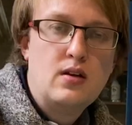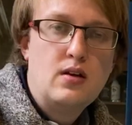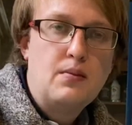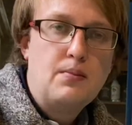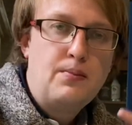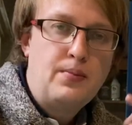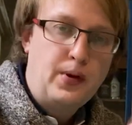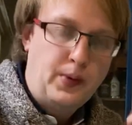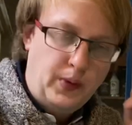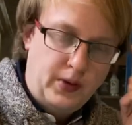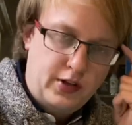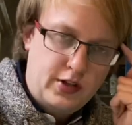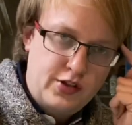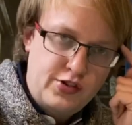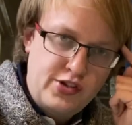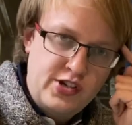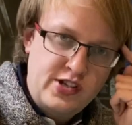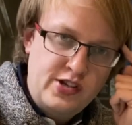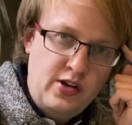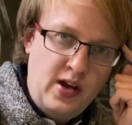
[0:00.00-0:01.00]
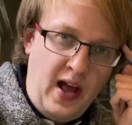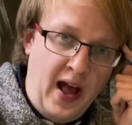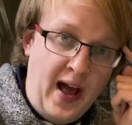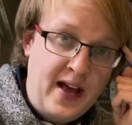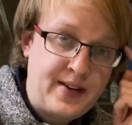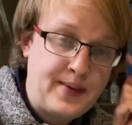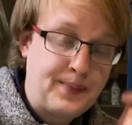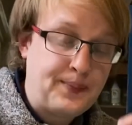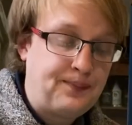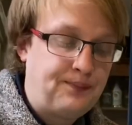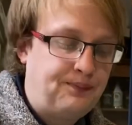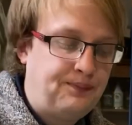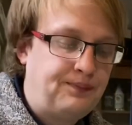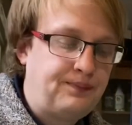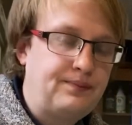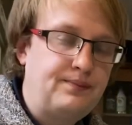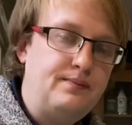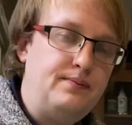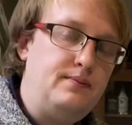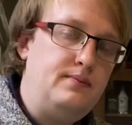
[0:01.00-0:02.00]
Put 100 in your head
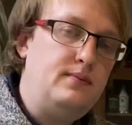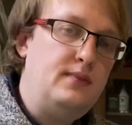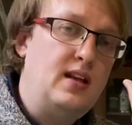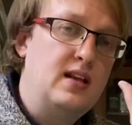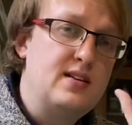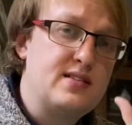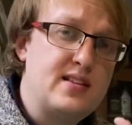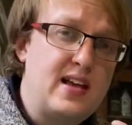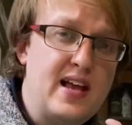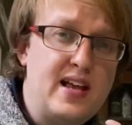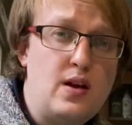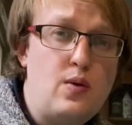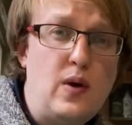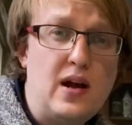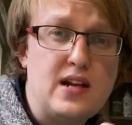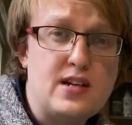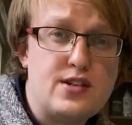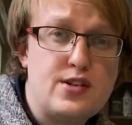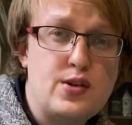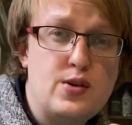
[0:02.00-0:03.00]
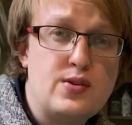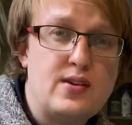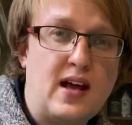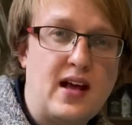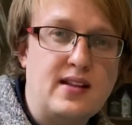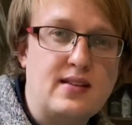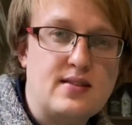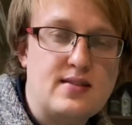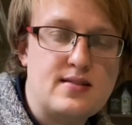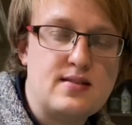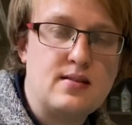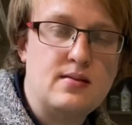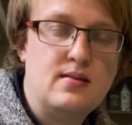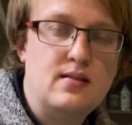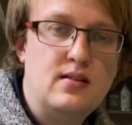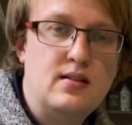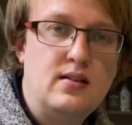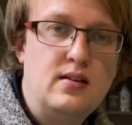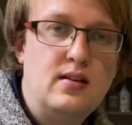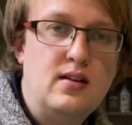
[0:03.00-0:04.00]
and take away 2 tens.
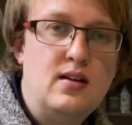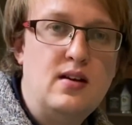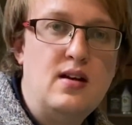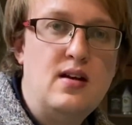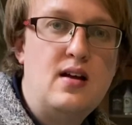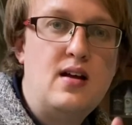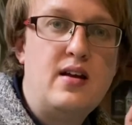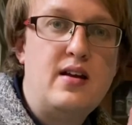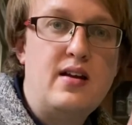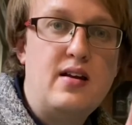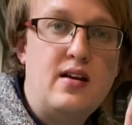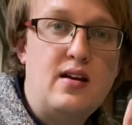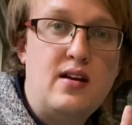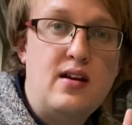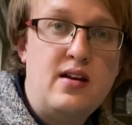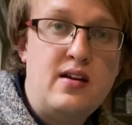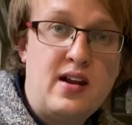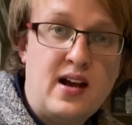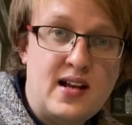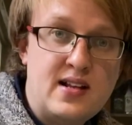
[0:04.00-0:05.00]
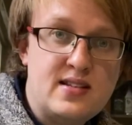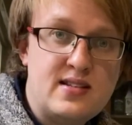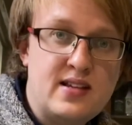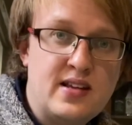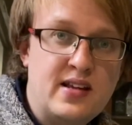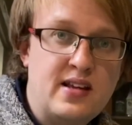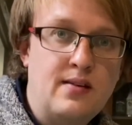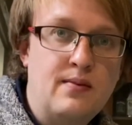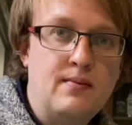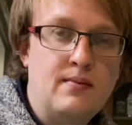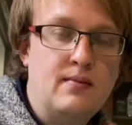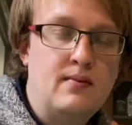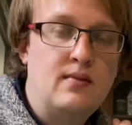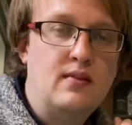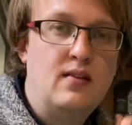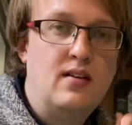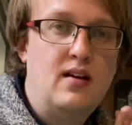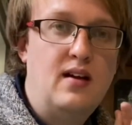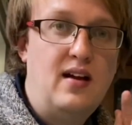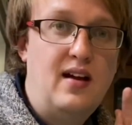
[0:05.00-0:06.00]
90,
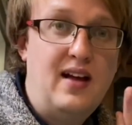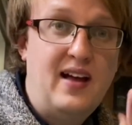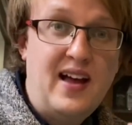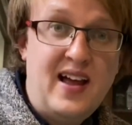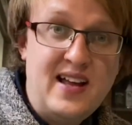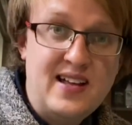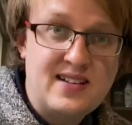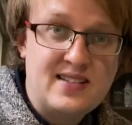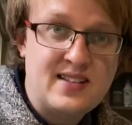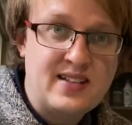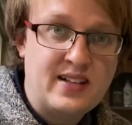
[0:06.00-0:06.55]
80.